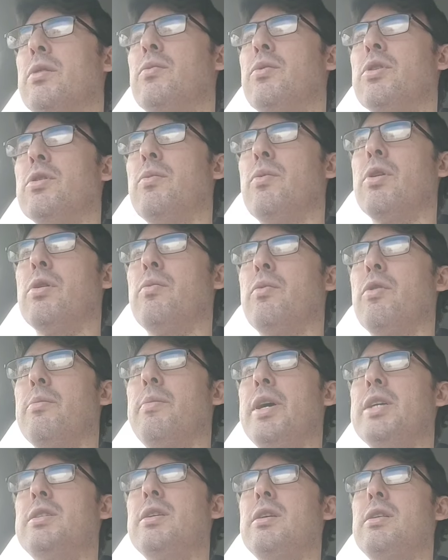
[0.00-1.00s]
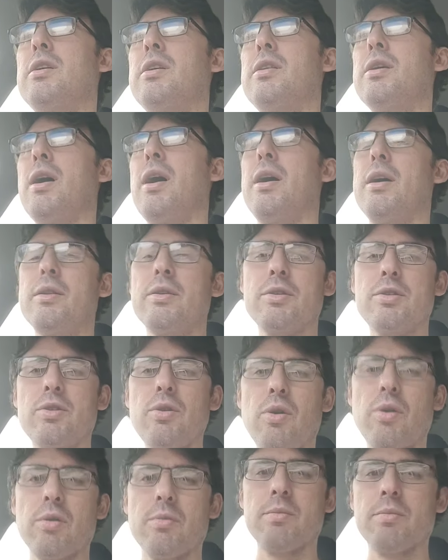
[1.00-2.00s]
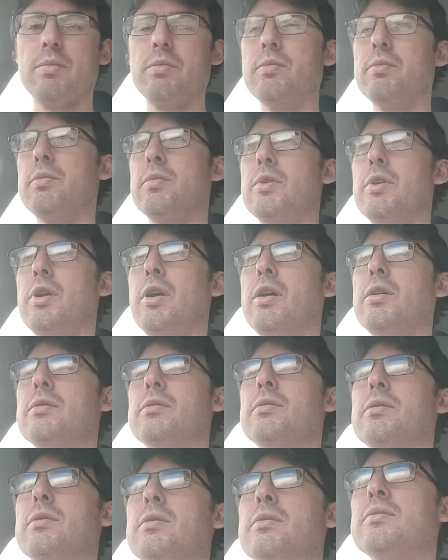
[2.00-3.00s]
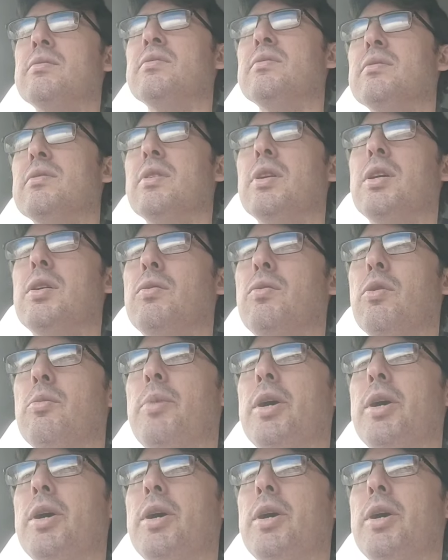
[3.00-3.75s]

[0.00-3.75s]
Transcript: and we're basically in the eye of the storm, you know? We're